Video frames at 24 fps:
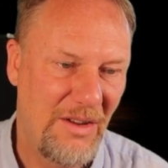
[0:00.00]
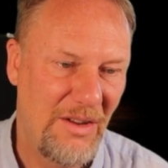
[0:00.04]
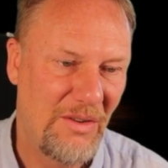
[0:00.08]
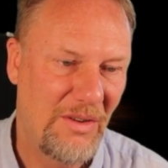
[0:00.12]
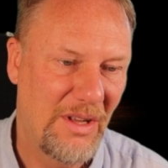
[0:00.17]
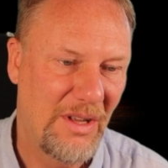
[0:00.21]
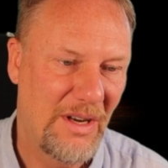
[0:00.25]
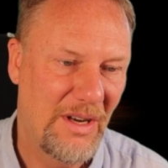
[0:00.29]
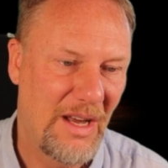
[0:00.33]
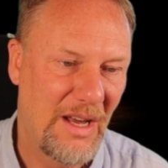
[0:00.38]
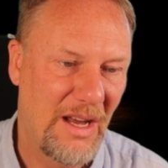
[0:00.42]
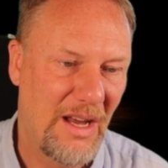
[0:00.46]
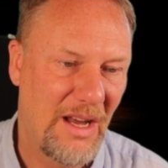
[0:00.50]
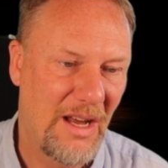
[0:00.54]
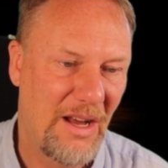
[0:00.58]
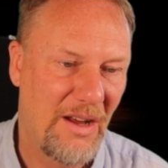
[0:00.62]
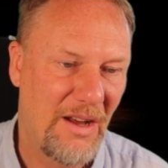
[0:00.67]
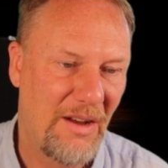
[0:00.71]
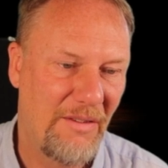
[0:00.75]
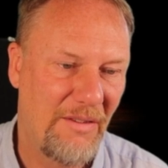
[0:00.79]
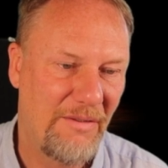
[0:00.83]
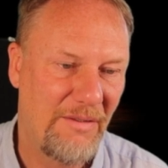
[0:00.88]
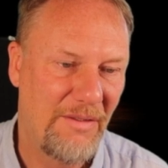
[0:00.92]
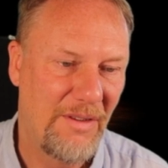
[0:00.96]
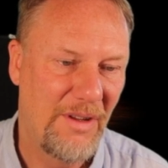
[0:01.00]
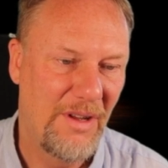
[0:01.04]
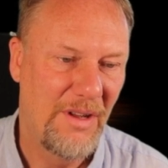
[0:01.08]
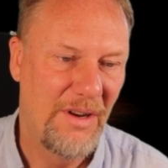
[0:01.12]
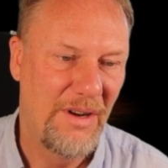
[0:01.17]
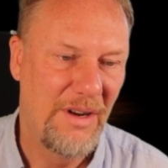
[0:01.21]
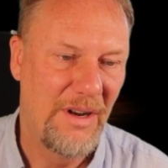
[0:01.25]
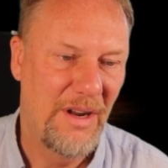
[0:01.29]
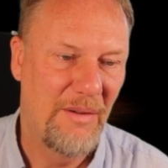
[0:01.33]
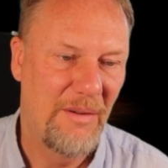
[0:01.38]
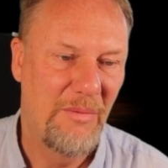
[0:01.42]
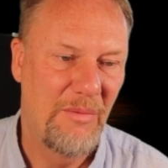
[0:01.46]
you can have a
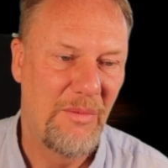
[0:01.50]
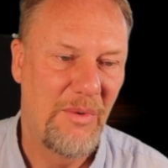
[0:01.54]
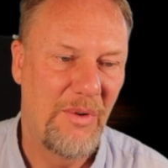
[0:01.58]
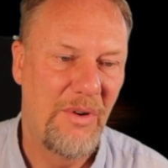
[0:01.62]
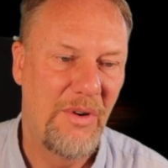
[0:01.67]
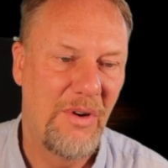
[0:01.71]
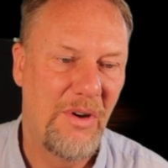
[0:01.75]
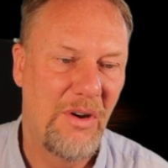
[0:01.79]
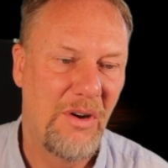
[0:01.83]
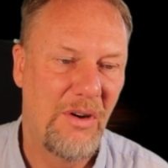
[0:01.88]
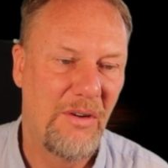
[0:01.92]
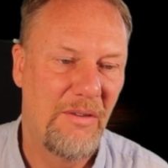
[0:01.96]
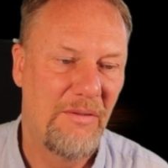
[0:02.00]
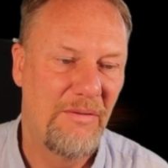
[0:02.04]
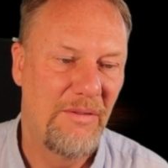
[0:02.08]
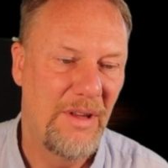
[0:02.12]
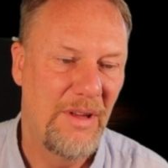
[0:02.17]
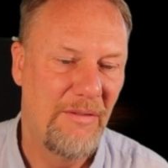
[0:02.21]
number of